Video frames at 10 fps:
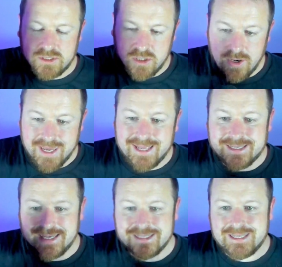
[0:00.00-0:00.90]
So
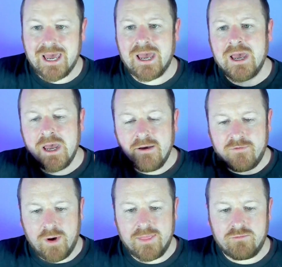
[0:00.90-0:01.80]
it is there
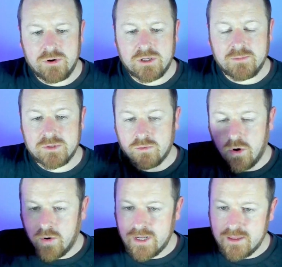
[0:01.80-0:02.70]
for when the run comes. So we're
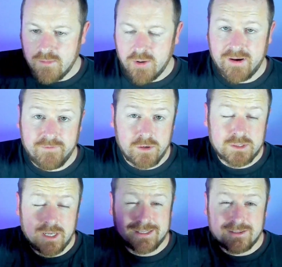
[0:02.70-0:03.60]
already in the mobile
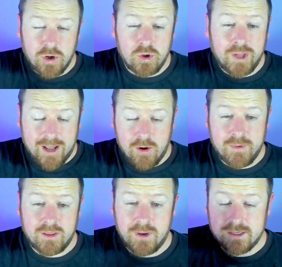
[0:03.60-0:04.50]
phones that are sold out,
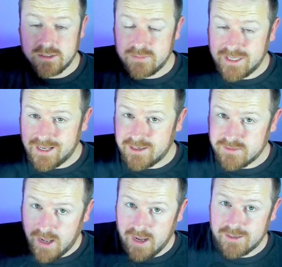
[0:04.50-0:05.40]
by the way. Some selling
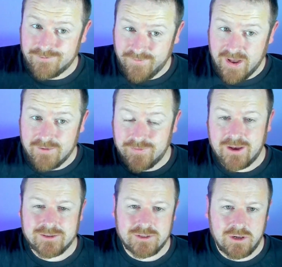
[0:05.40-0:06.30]
as high as
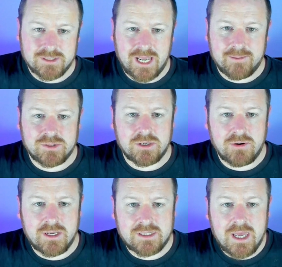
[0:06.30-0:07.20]
$5,000. Absolutely
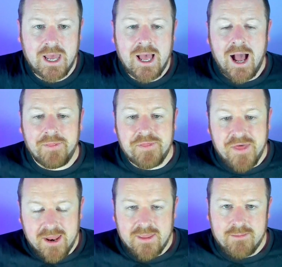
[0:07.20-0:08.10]
crazy. And
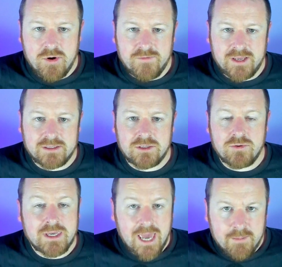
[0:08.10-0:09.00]
then they move
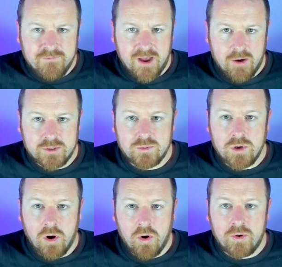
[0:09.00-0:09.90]
into GameFi, which we
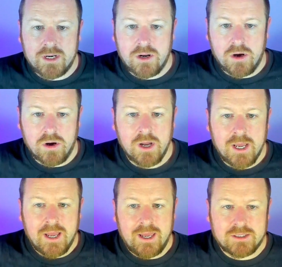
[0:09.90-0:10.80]
already know
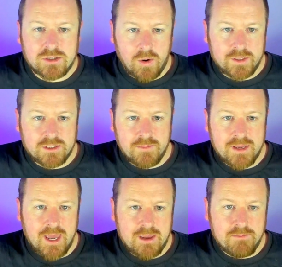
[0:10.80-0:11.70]
it's going to
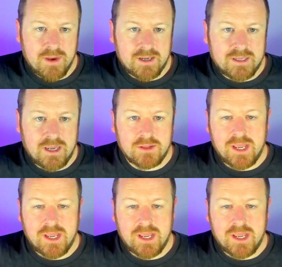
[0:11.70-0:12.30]
be a big deal.